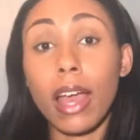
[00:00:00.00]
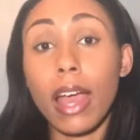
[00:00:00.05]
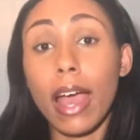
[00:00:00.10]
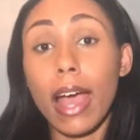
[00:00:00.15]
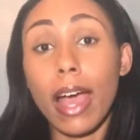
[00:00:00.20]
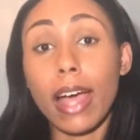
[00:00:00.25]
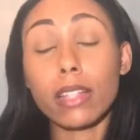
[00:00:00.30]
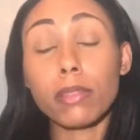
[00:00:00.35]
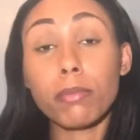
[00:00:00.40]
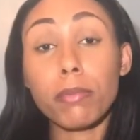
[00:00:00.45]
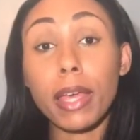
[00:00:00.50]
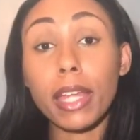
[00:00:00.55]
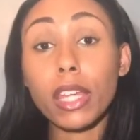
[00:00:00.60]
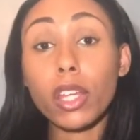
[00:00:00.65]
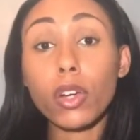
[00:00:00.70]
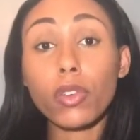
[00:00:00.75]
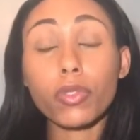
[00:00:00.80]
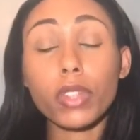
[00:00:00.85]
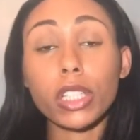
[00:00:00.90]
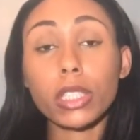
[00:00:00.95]
And many
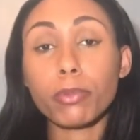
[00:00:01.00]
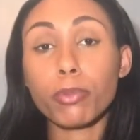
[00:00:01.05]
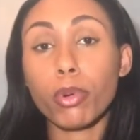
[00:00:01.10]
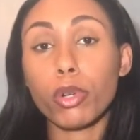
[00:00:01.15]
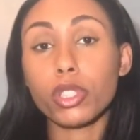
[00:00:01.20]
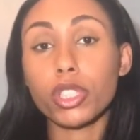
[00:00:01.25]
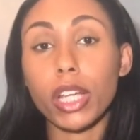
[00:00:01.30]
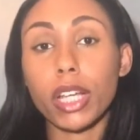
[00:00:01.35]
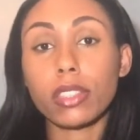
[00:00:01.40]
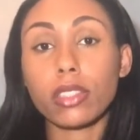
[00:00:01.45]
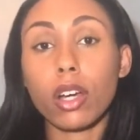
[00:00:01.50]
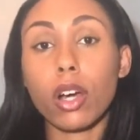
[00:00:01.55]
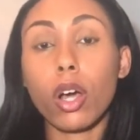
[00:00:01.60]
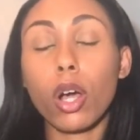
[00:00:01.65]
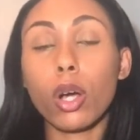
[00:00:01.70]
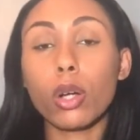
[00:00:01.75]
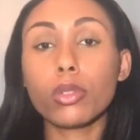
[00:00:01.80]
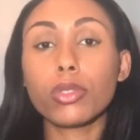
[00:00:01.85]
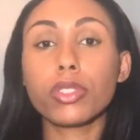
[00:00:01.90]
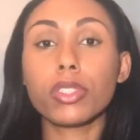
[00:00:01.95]
of these projects are
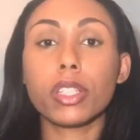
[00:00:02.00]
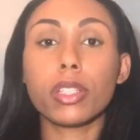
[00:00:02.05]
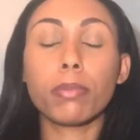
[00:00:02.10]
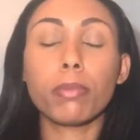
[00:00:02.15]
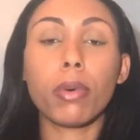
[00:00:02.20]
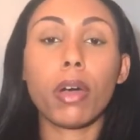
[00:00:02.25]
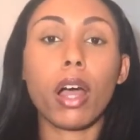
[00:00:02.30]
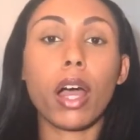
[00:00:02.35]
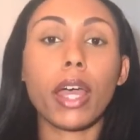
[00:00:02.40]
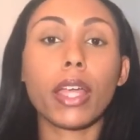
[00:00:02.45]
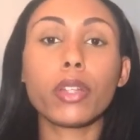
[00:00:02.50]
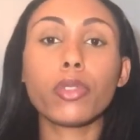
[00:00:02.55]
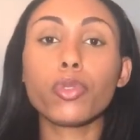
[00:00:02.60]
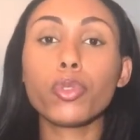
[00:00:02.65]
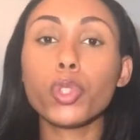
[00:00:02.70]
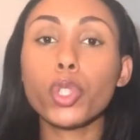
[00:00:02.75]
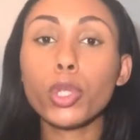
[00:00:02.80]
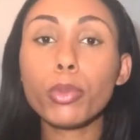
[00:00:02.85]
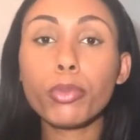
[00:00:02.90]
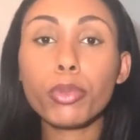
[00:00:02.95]
hosted by
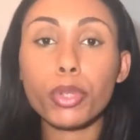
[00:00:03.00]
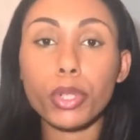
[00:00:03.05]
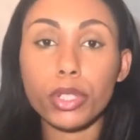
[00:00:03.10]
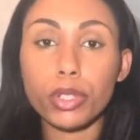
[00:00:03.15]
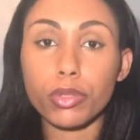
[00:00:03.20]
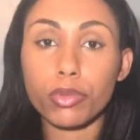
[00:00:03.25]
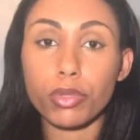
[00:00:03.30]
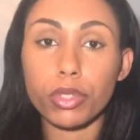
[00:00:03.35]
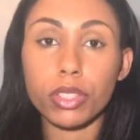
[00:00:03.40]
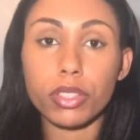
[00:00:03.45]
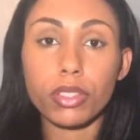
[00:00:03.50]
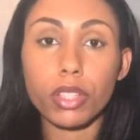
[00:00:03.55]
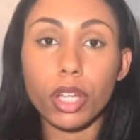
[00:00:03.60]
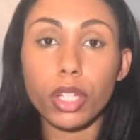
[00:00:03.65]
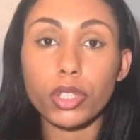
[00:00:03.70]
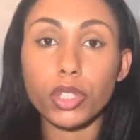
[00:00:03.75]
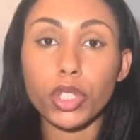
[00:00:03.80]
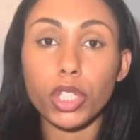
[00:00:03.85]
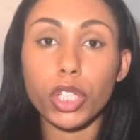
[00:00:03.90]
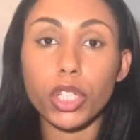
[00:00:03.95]
numerous
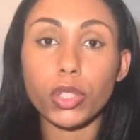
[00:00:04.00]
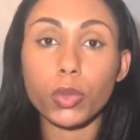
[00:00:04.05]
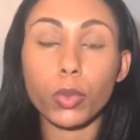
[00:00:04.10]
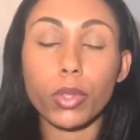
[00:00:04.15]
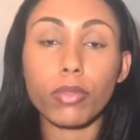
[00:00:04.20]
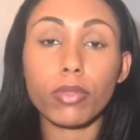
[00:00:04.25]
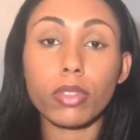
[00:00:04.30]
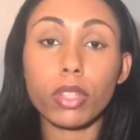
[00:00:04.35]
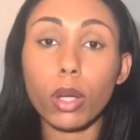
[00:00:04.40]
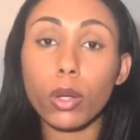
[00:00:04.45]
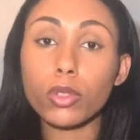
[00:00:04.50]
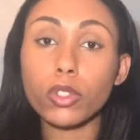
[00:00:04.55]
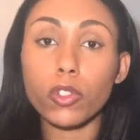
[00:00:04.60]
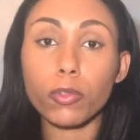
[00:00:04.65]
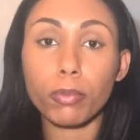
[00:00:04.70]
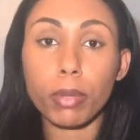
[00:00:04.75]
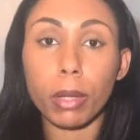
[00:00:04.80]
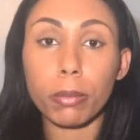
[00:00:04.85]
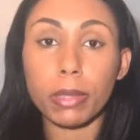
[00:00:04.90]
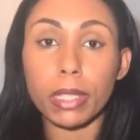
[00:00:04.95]
researchers with loads
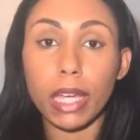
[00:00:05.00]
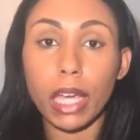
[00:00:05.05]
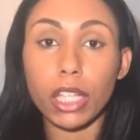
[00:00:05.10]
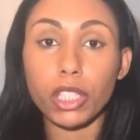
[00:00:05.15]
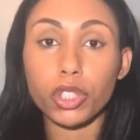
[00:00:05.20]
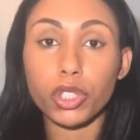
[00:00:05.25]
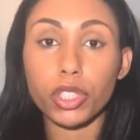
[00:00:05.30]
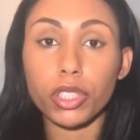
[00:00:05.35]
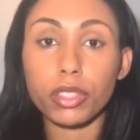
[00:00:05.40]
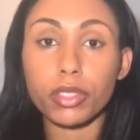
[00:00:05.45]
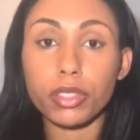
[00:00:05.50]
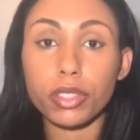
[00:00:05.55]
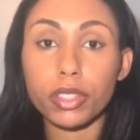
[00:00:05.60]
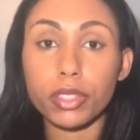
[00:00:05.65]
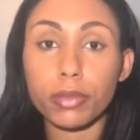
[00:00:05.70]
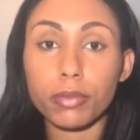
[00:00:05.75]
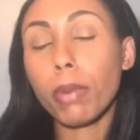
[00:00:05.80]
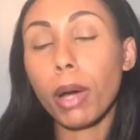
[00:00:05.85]
of publications.